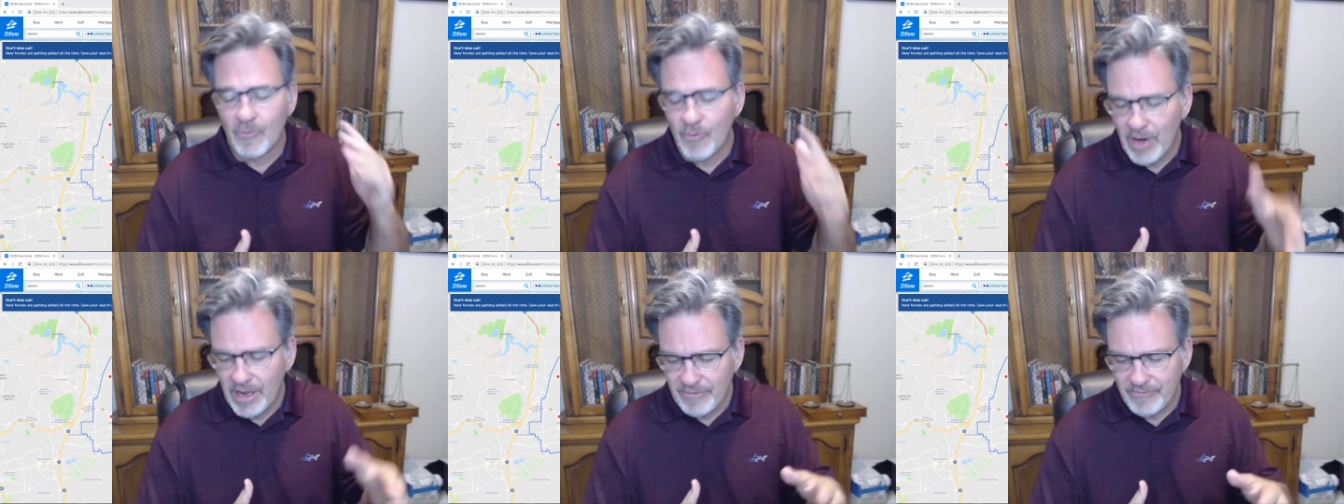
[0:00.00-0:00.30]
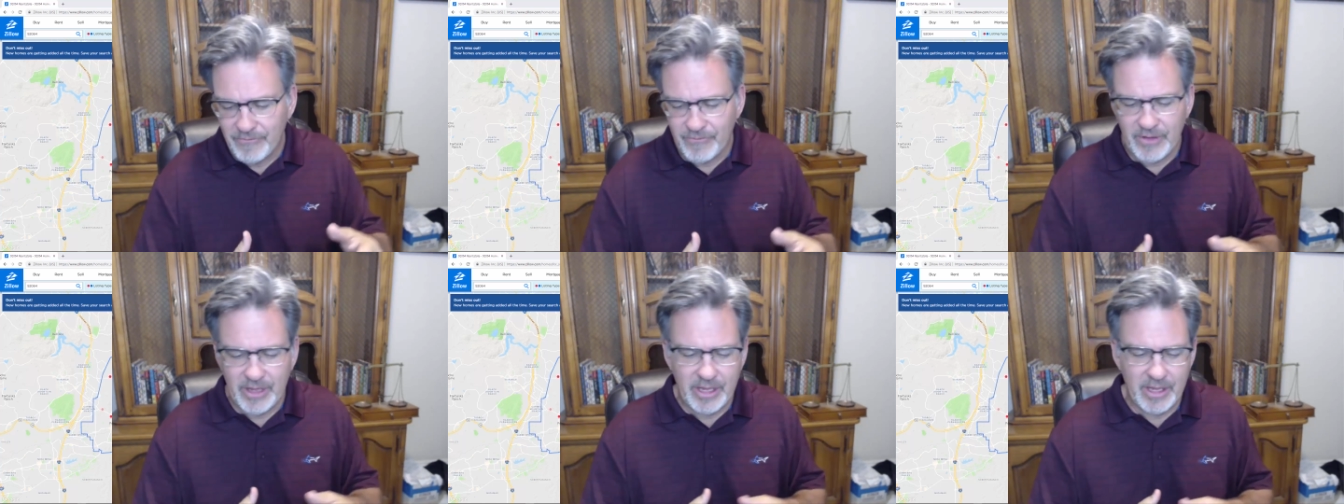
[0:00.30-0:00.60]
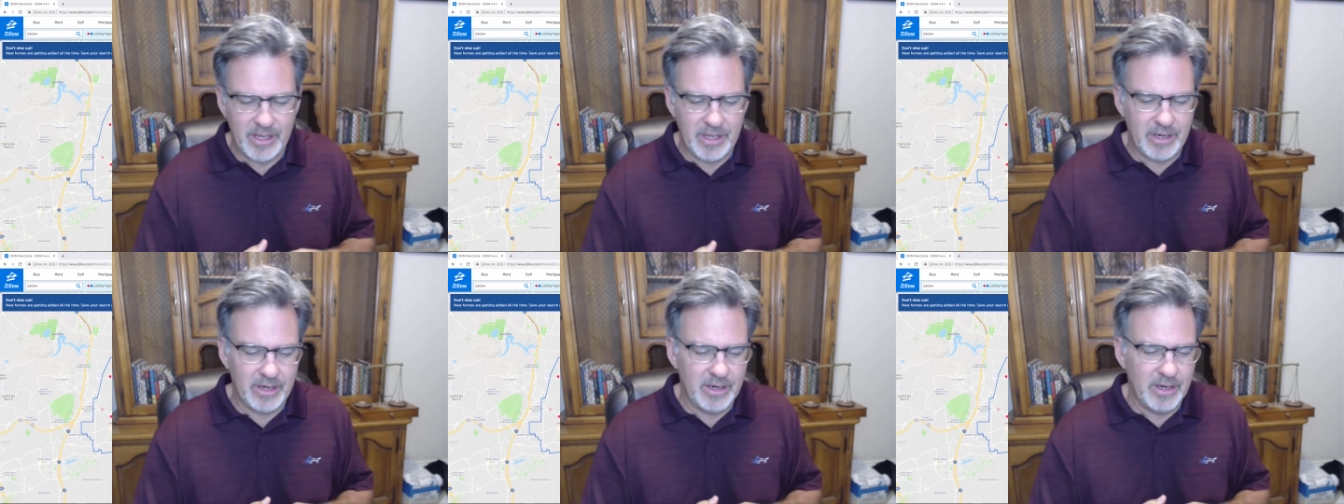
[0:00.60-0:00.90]

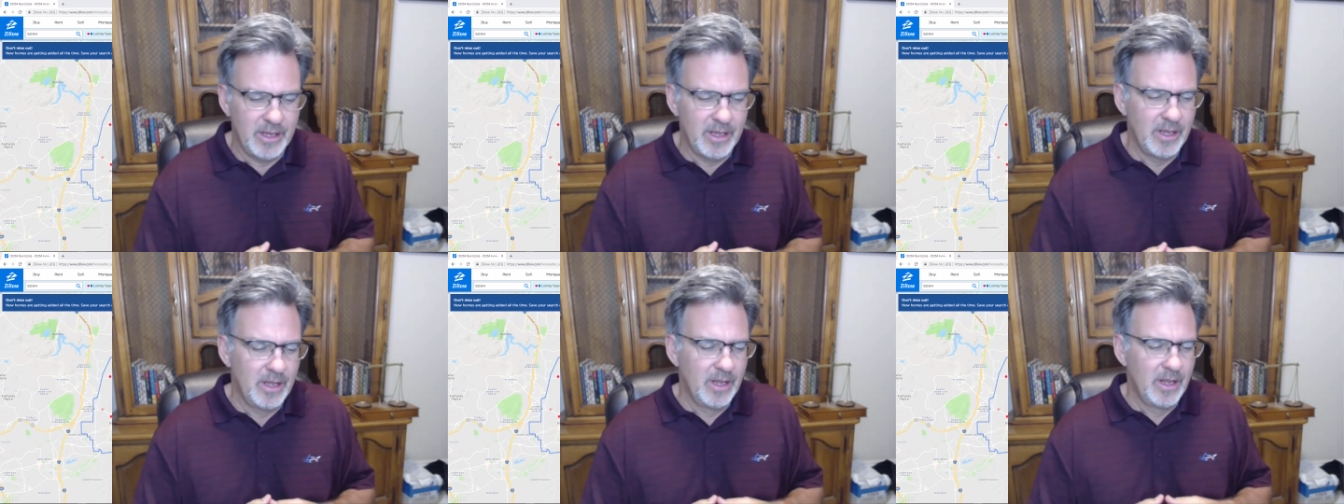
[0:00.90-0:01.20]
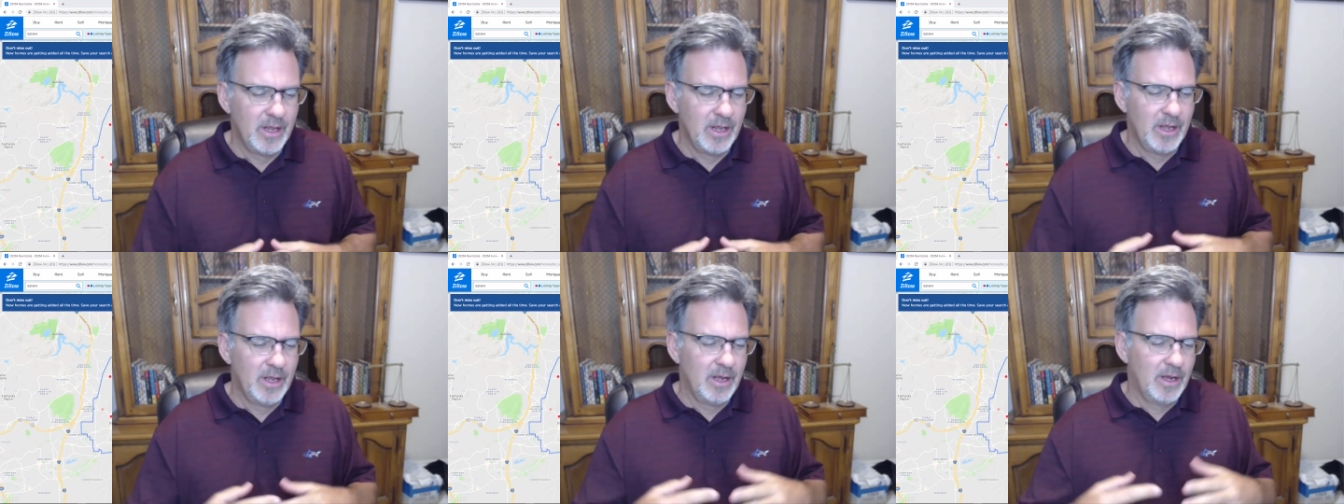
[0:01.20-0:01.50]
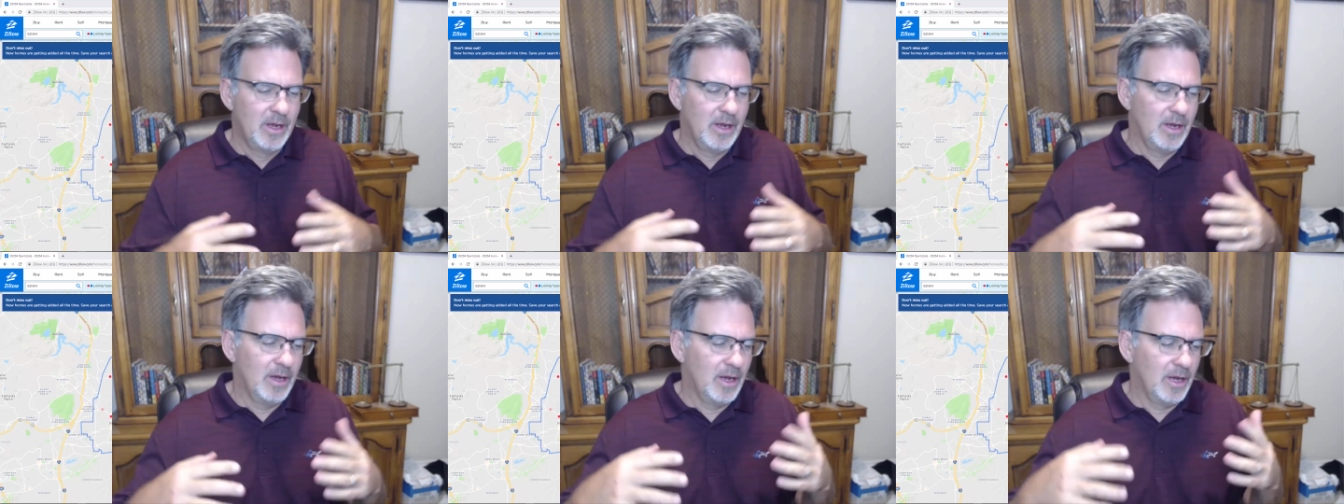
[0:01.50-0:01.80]
Redfin,
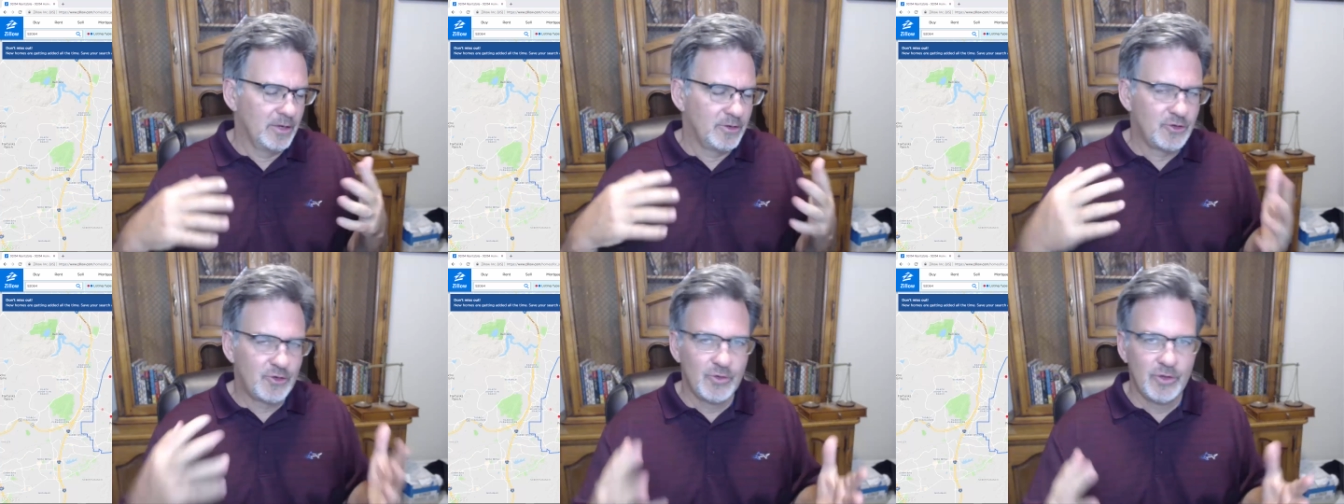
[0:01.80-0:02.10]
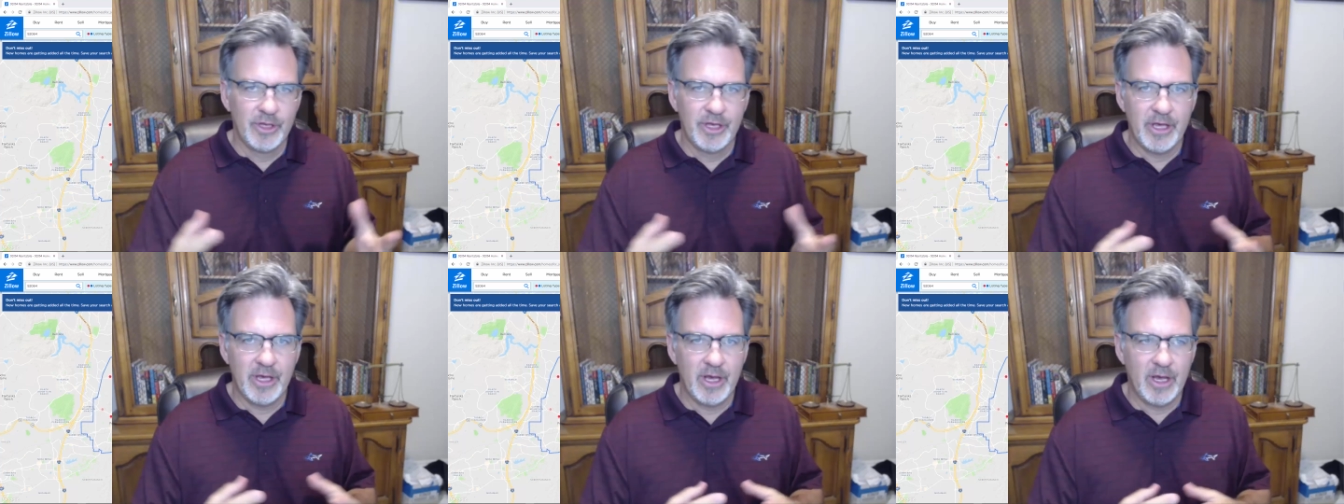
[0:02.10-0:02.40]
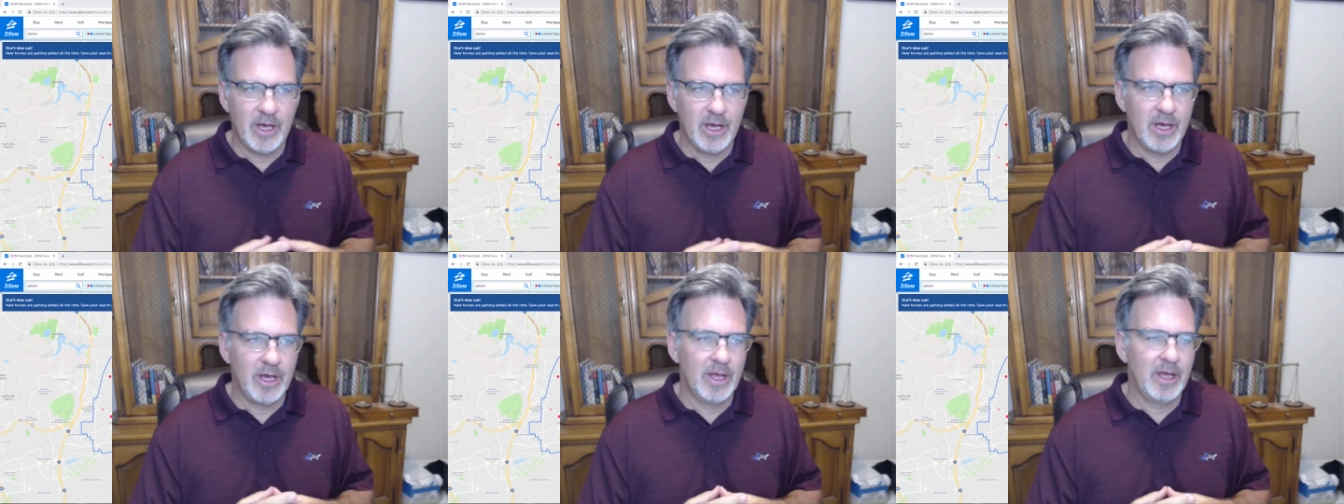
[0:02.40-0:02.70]
uh,
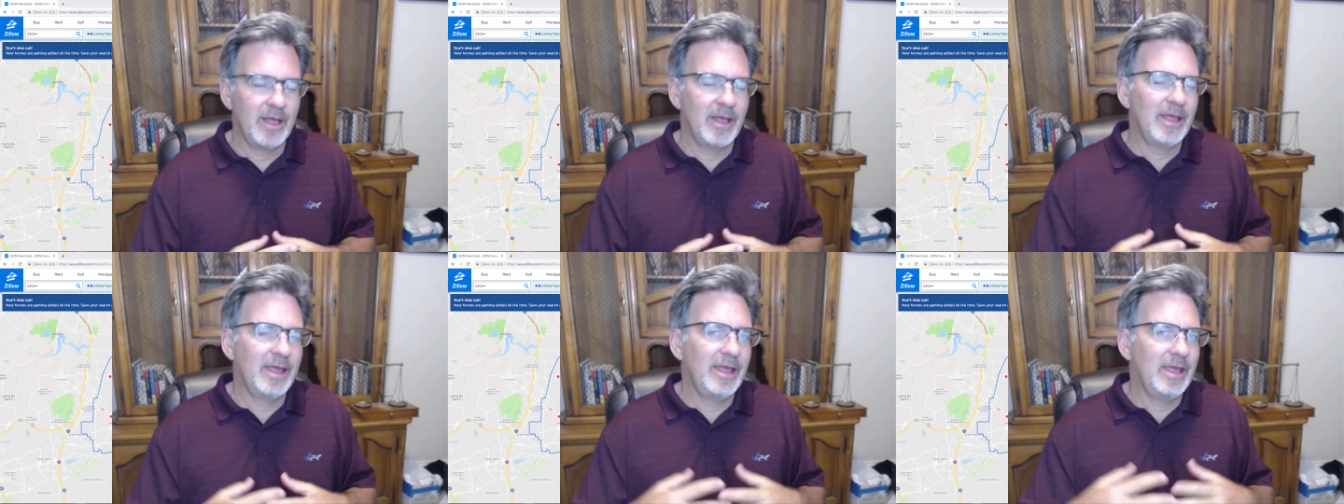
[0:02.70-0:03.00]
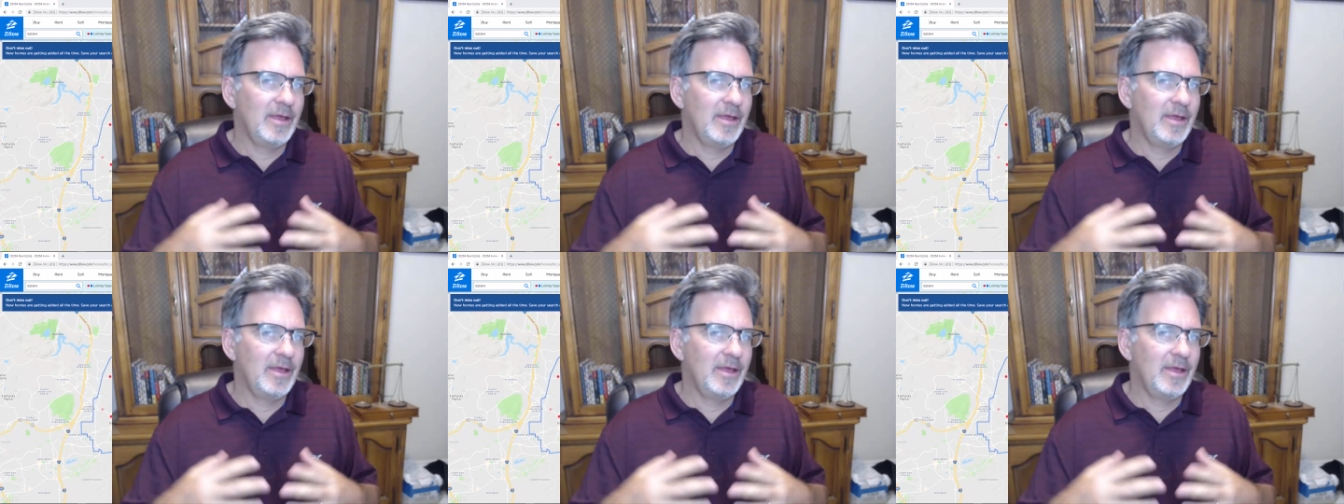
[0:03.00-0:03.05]
Trulia,